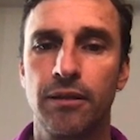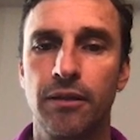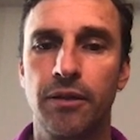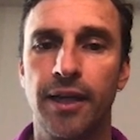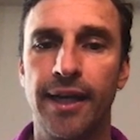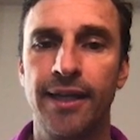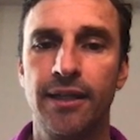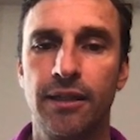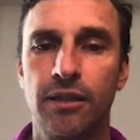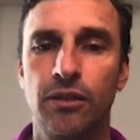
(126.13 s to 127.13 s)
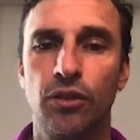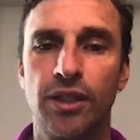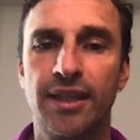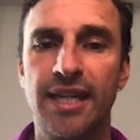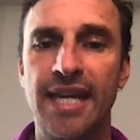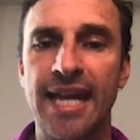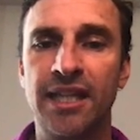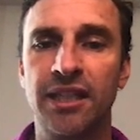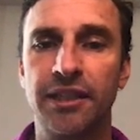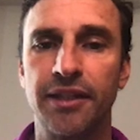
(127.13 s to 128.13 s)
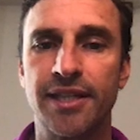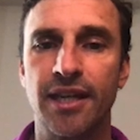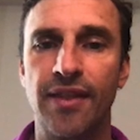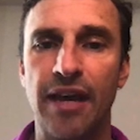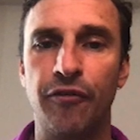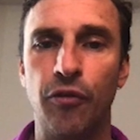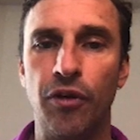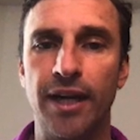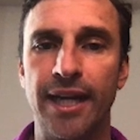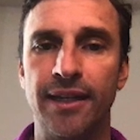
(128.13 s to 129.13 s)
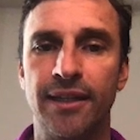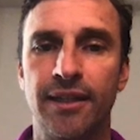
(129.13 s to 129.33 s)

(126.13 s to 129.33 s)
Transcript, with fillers: Okay? Look at the net clearance on that forehand.